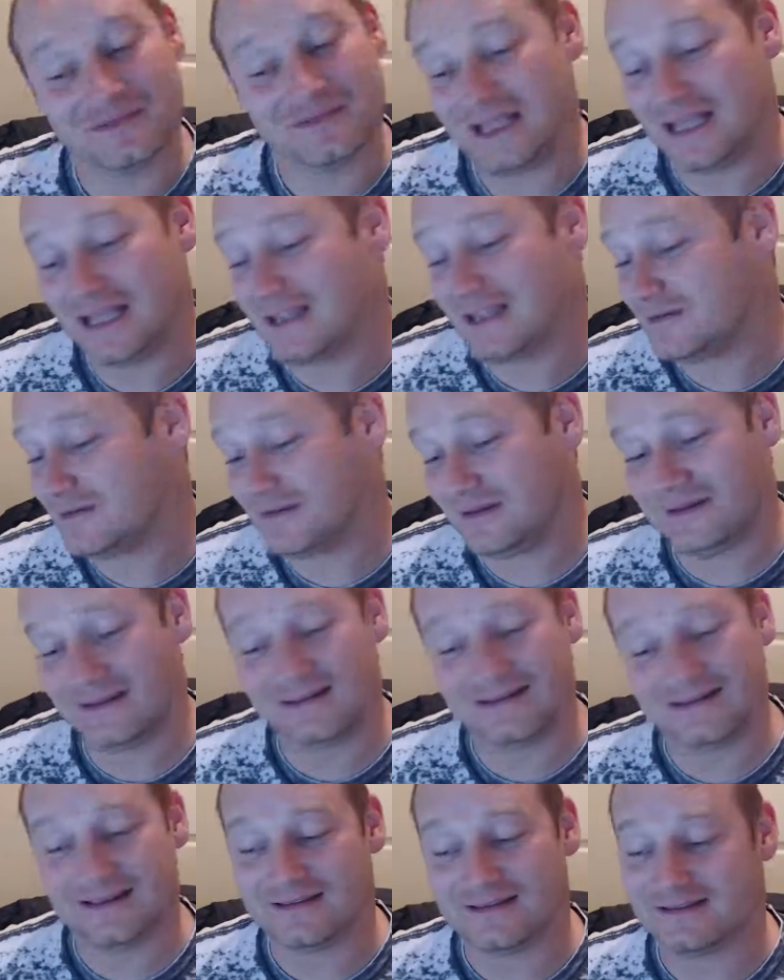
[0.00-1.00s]

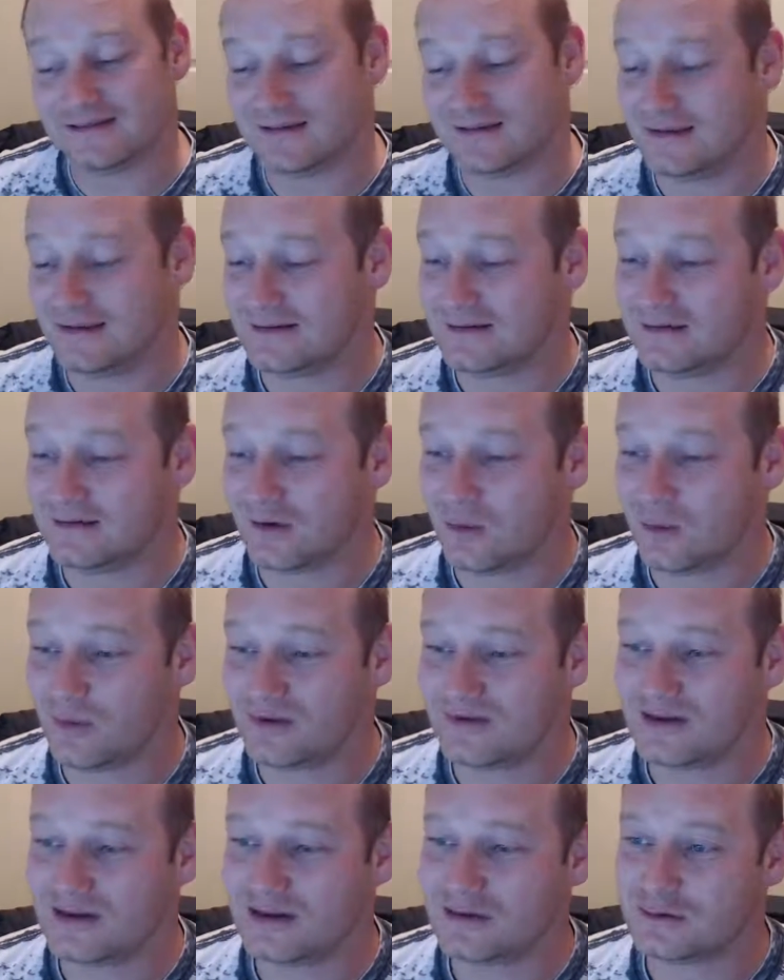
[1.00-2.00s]
It's
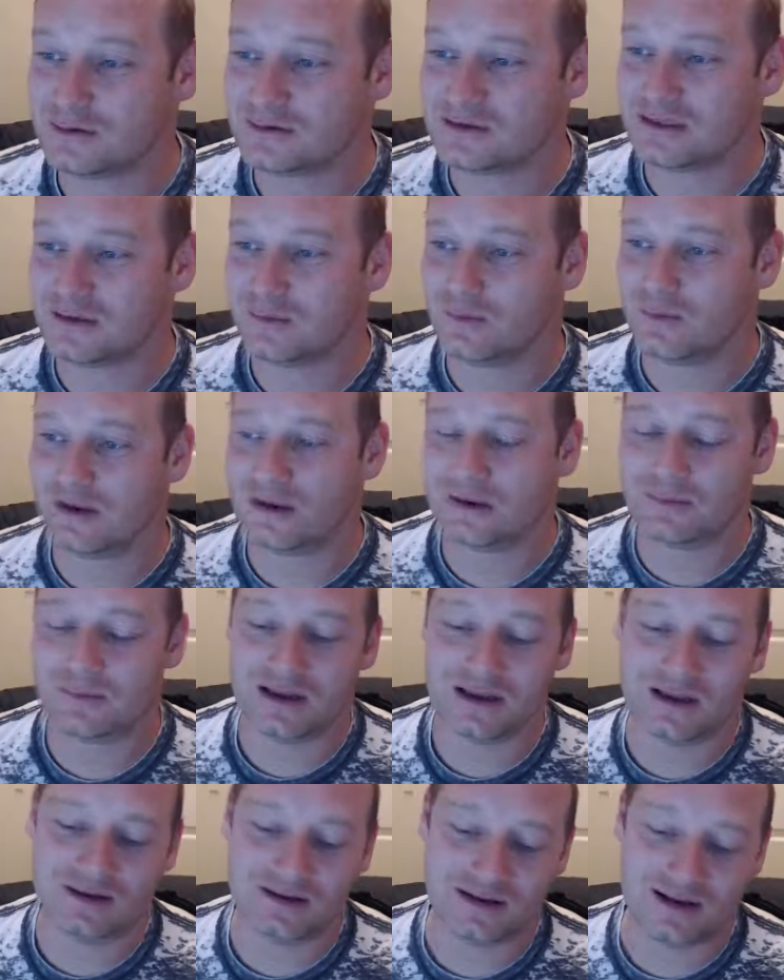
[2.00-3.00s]
always an interesting week,
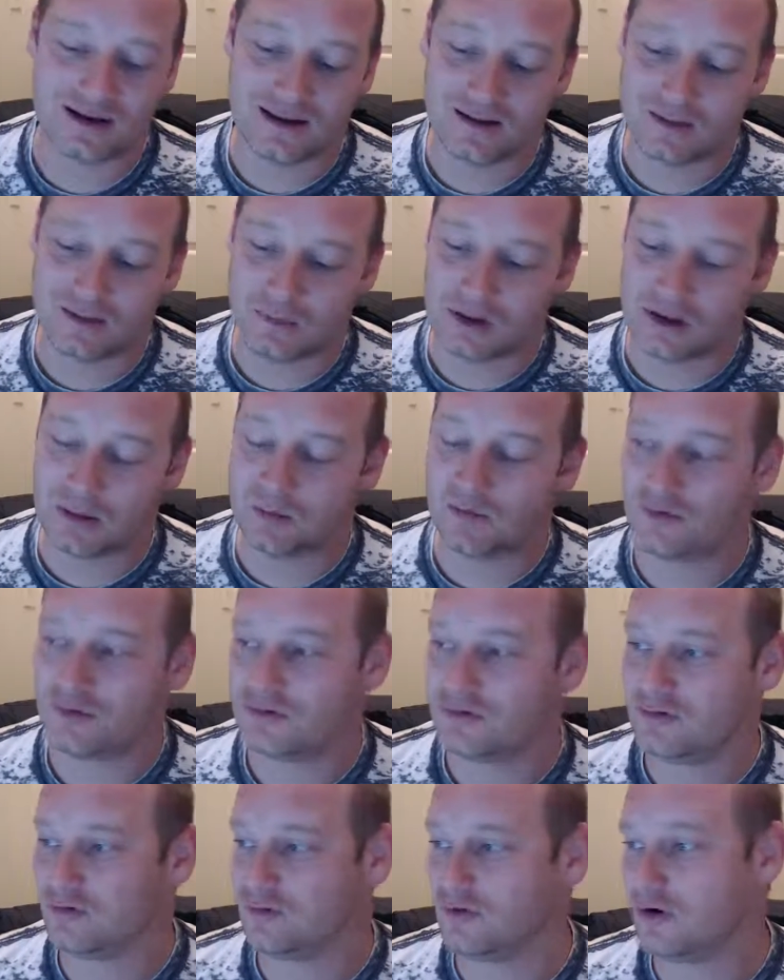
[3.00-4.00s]
man. You got Alabama
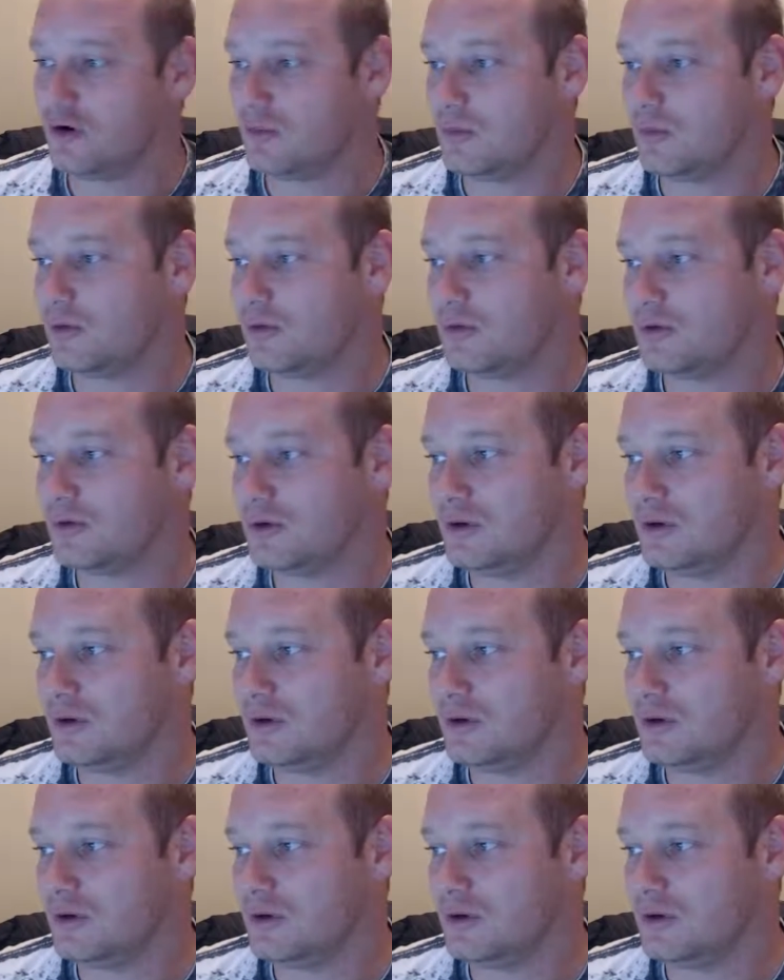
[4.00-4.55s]
versus Auburn.